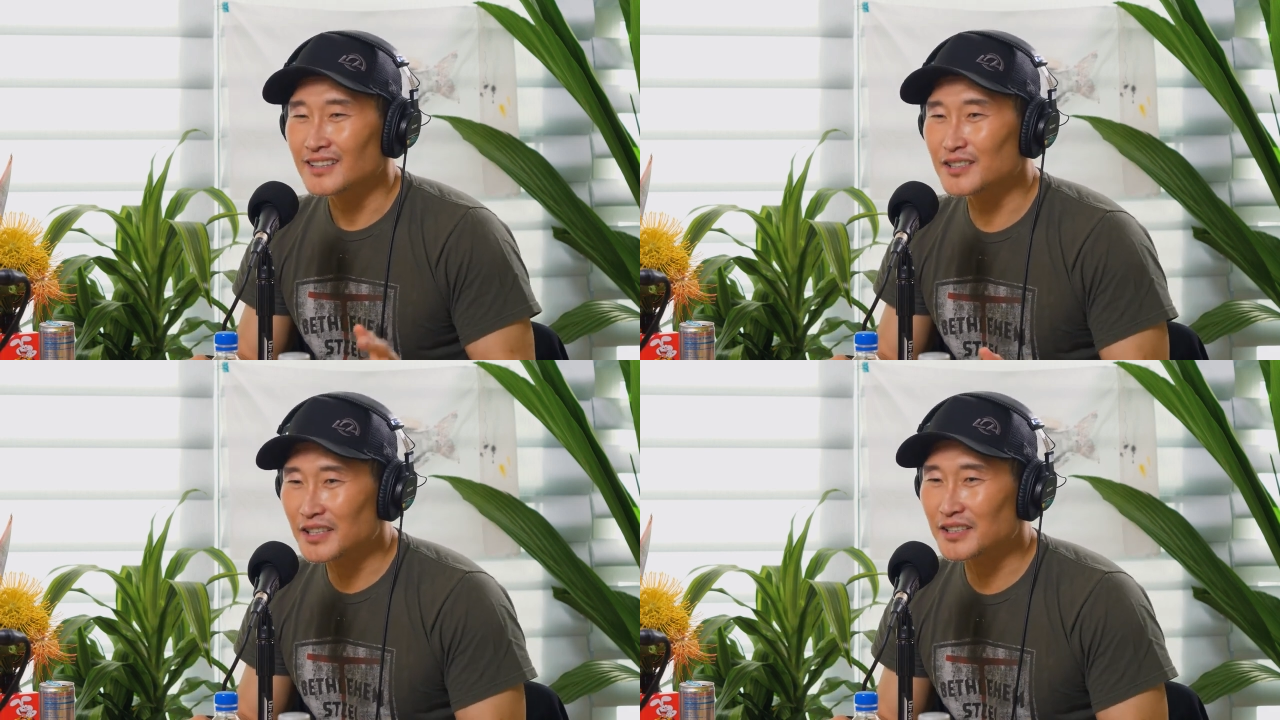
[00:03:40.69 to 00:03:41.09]

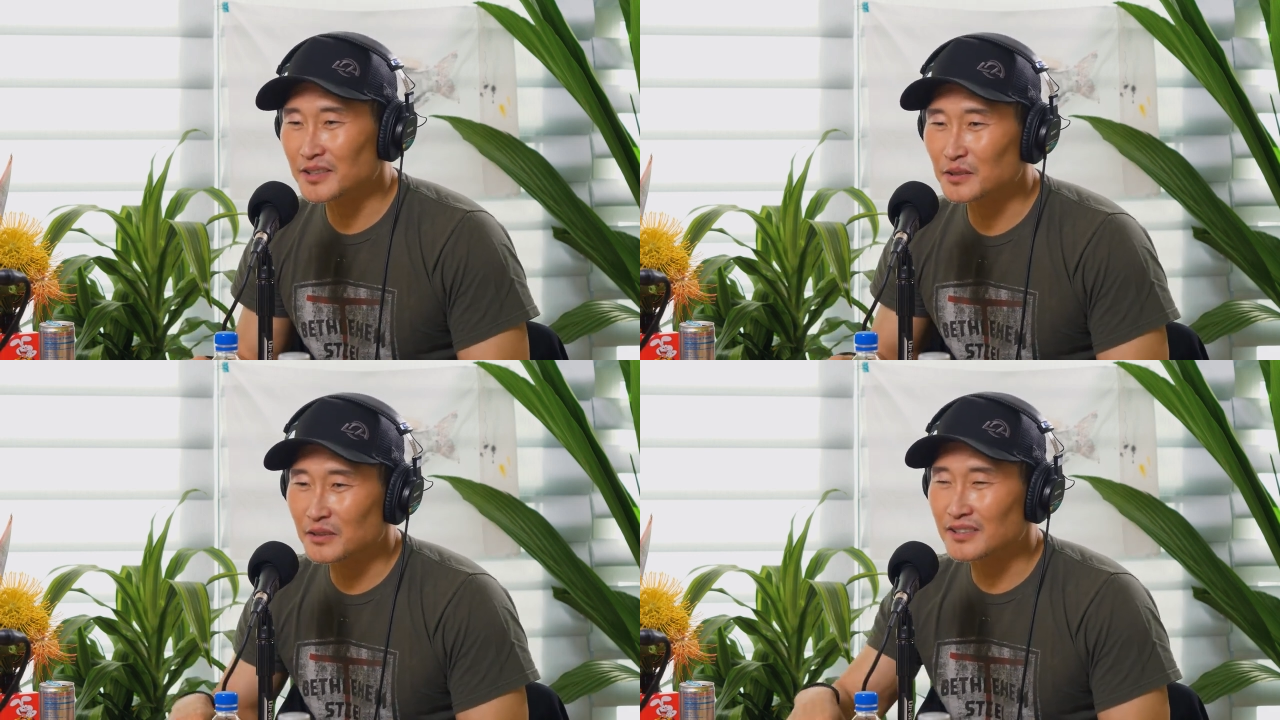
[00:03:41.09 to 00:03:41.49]
JJ
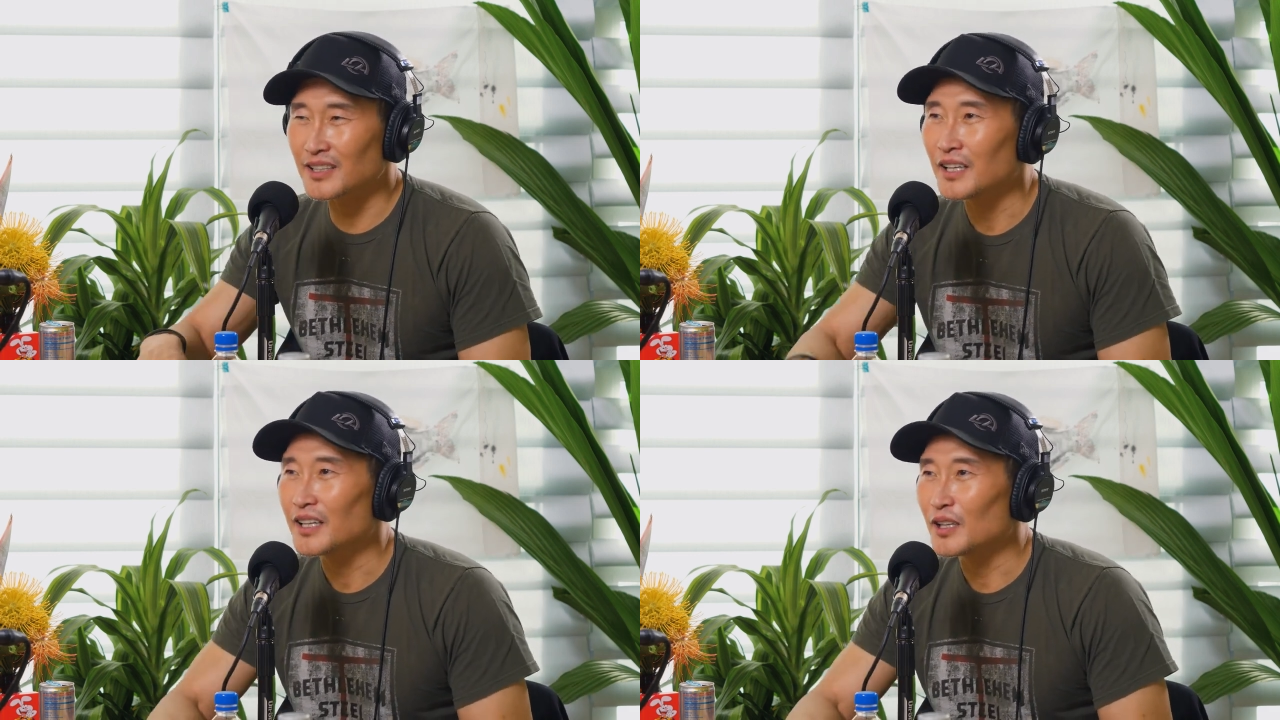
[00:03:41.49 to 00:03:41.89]
literally
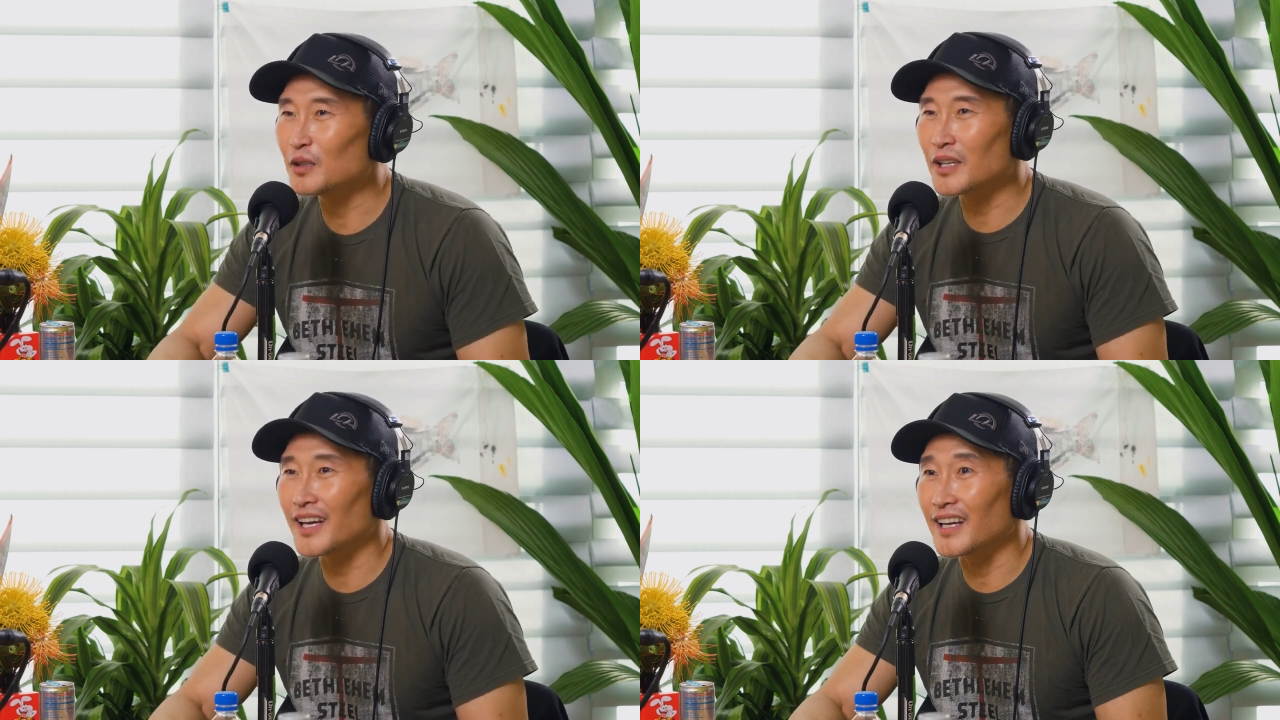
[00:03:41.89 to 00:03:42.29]
said,
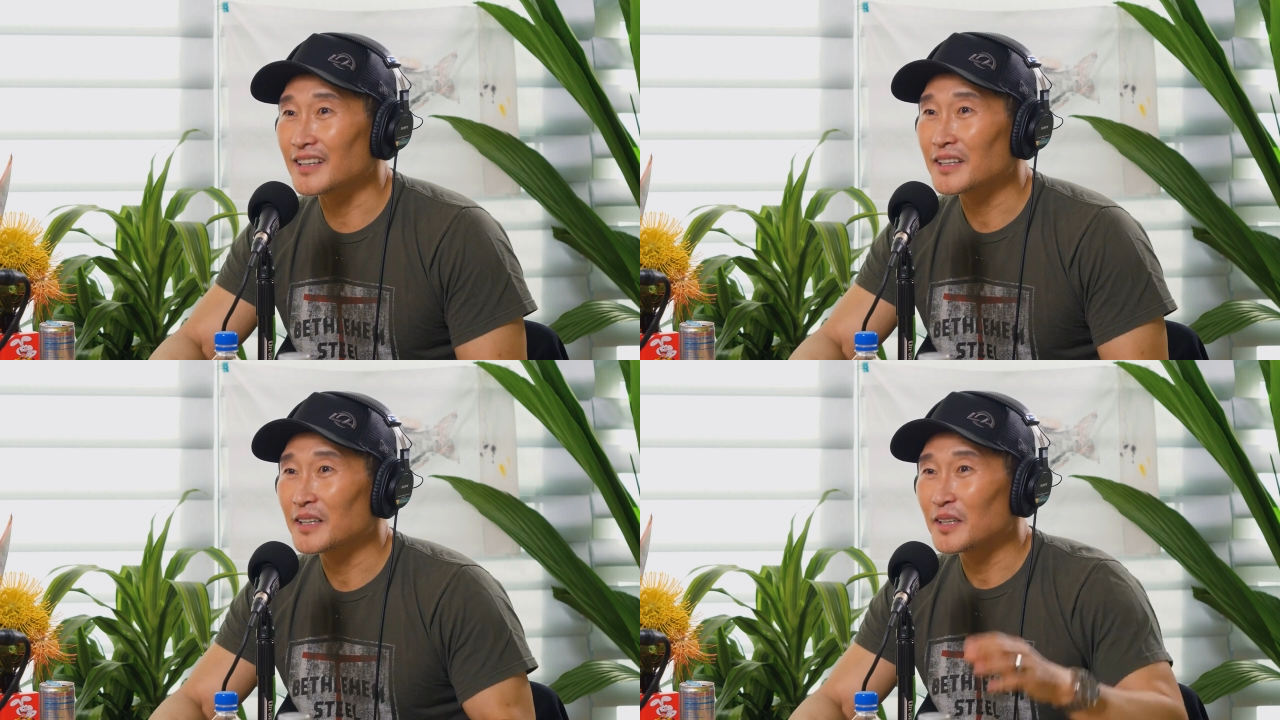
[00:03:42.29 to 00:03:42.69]
"Okay,
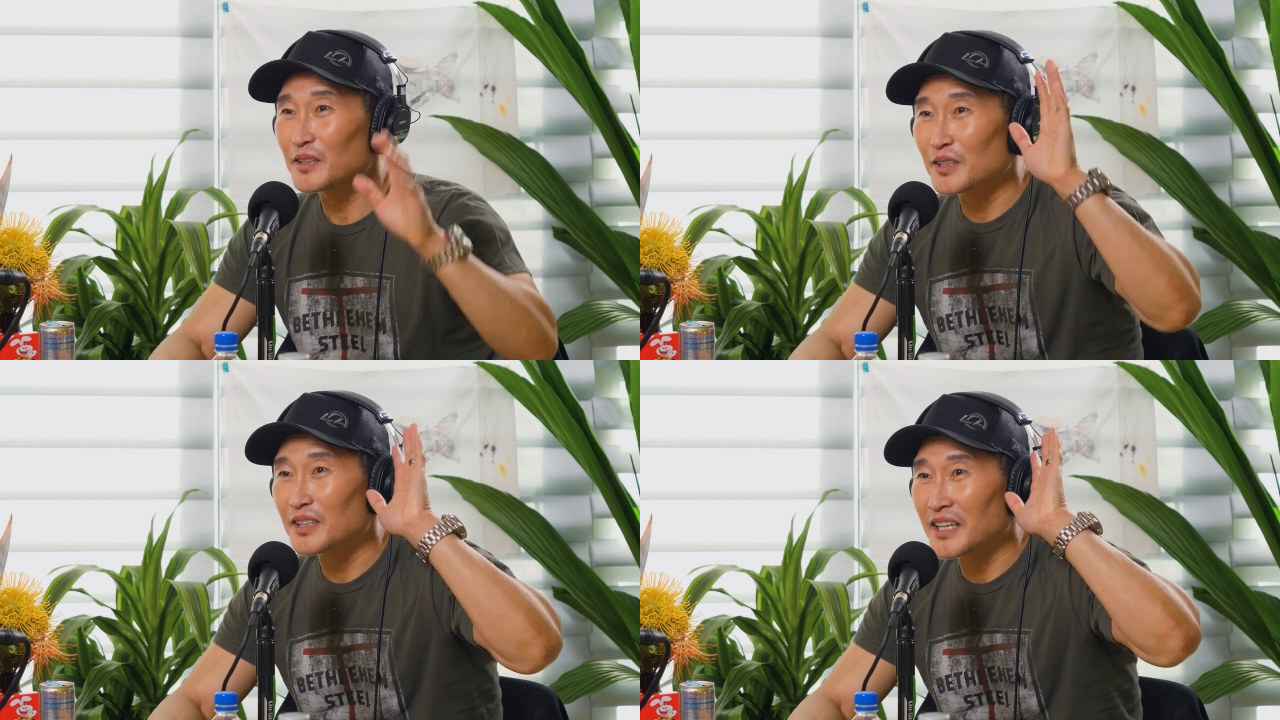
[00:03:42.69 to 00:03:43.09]

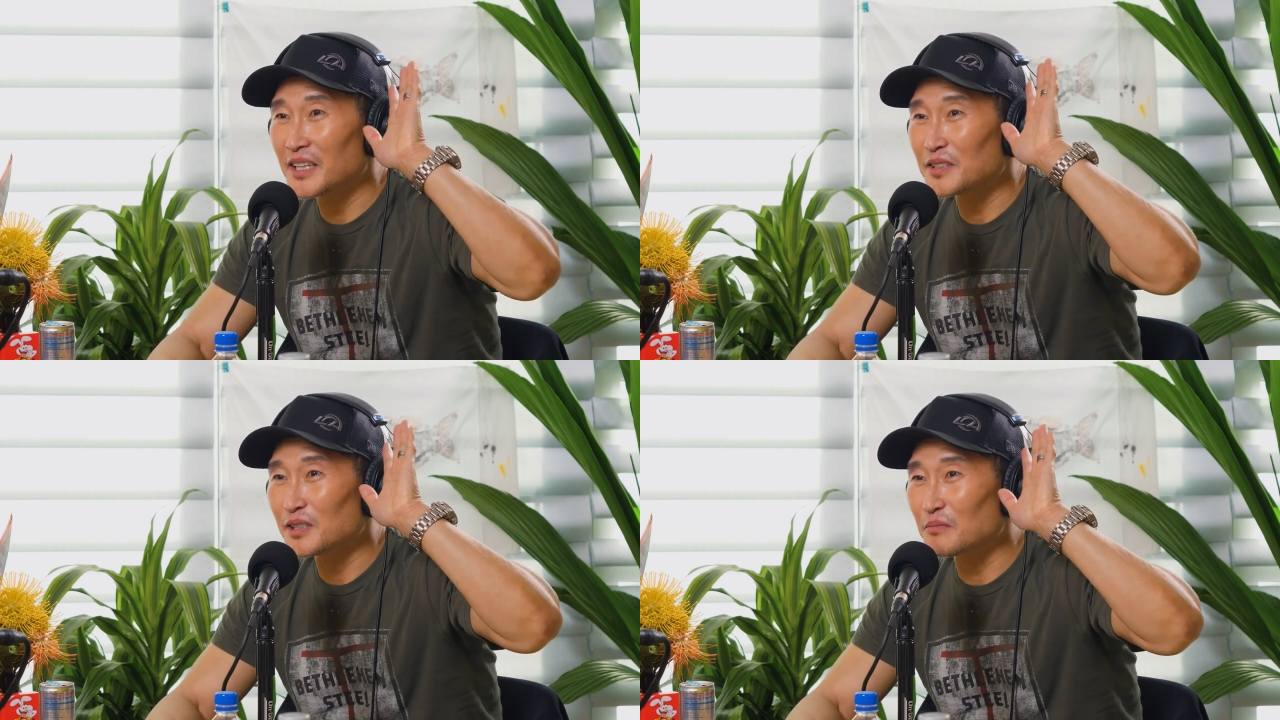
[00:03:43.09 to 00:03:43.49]
you're going to
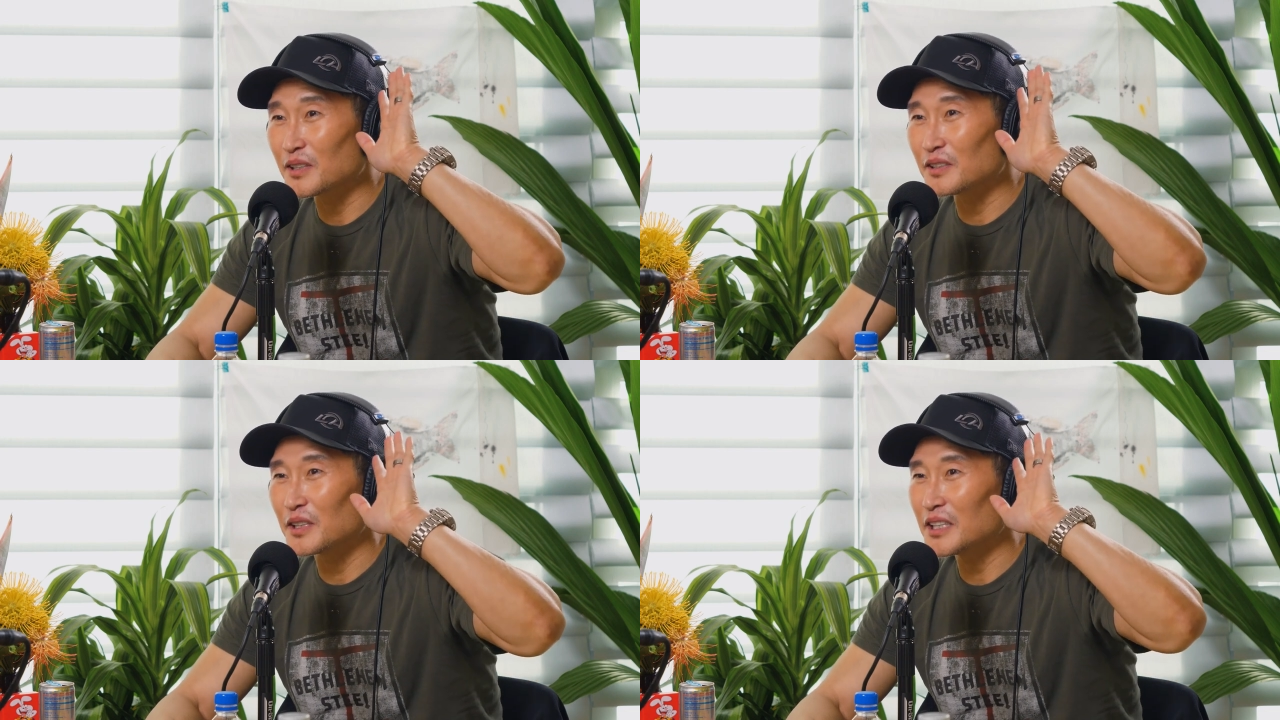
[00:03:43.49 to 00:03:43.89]
hear something.
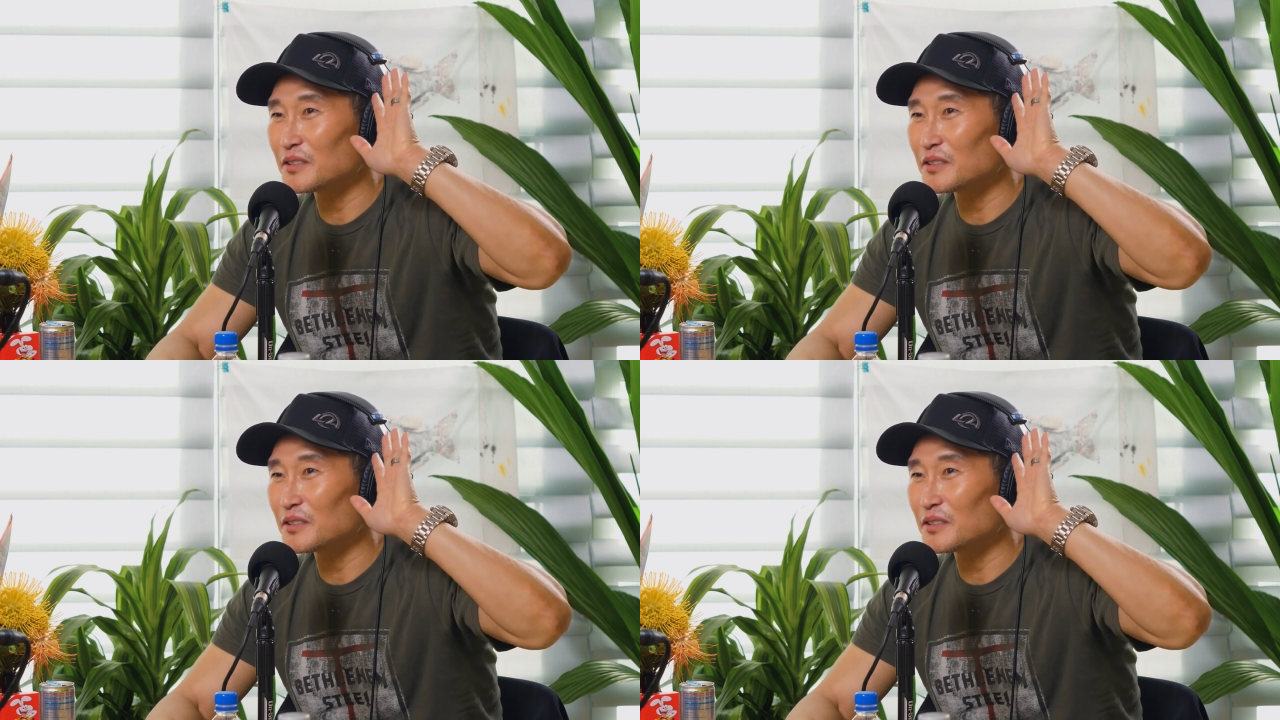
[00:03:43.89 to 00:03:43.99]
You hear.